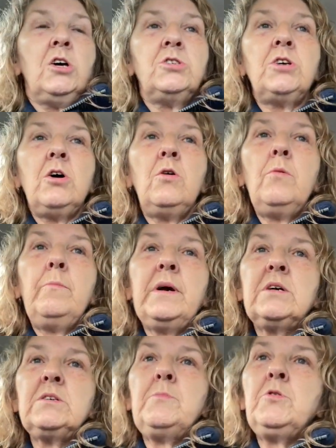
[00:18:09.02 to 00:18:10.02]
So,
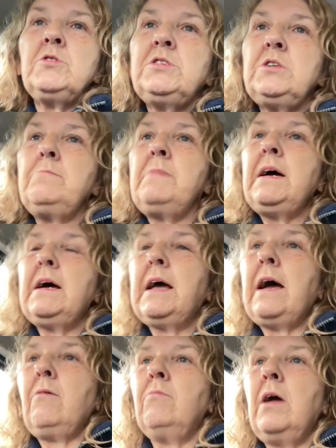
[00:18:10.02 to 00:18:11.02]
because I bought it on my
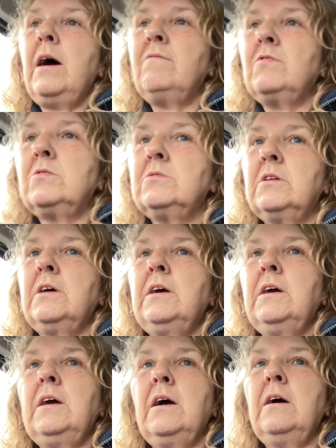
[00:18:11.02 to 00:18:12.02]
account, I've got the,
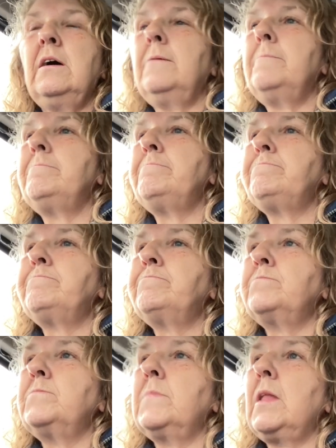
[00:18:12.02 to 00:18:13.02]
uh,
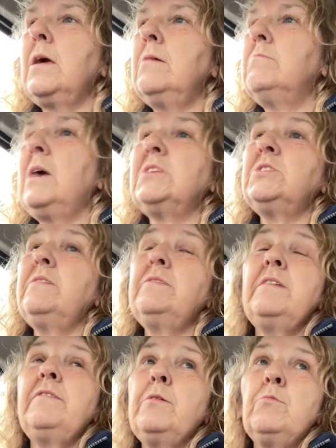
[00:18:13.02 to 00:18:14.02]
mind you, even
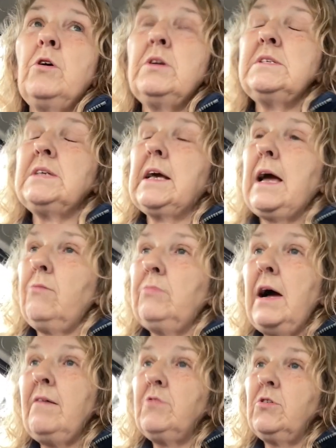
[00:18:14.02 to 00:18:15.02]
if it were on his account,
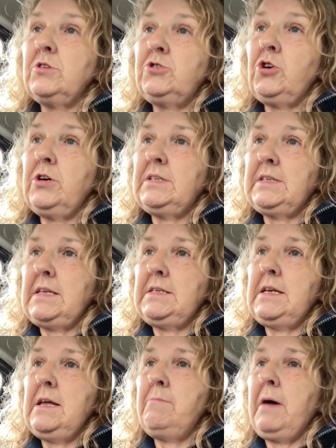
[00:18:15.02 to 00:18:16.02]
I've got the joy of
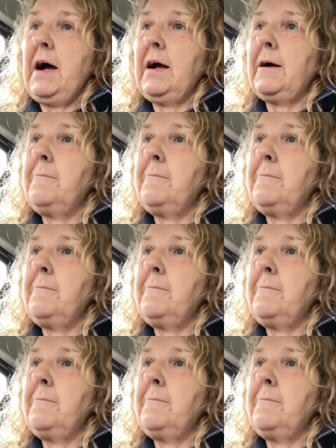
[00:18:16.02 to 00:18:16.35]
sending it back.